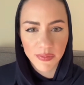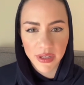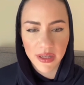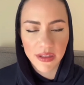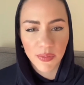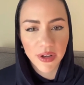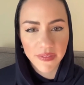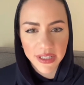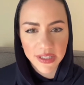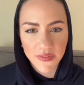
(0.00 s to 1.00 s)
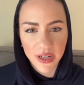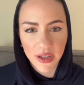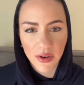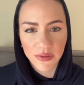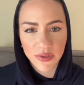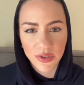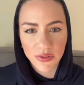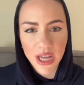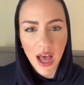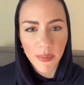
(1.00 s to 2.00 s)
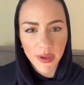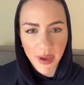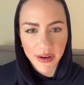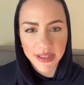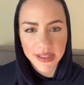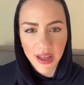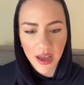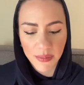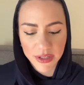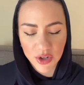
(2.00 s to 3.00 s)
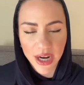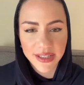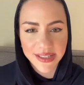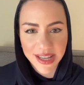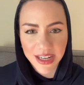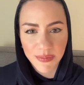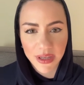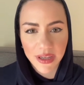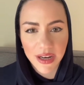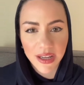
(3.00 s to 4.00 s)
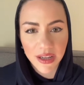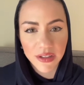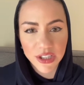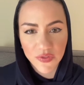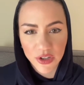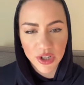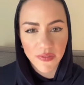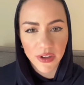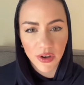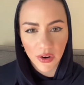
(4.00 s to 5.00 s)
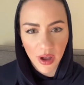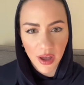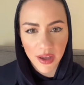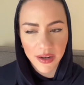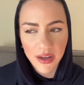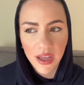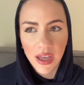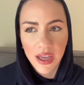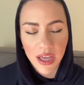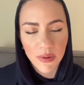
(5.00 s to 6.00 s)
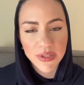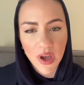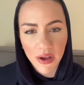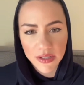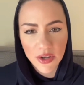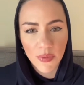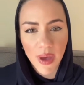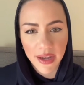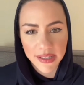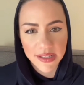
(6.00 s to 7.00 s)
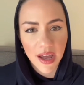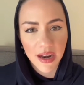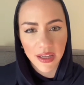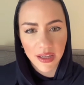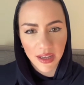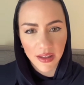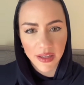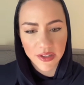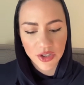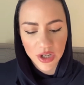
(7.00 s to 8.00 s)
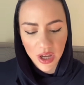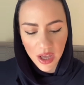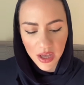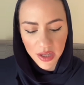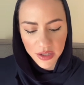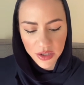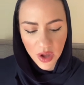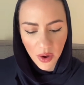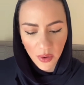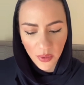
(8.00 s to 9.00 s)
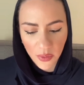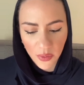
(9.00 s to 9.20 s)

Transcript: me in the previous video to tell me about Islam and tried to send me an English version of the Quran, he was also Pakistani English. So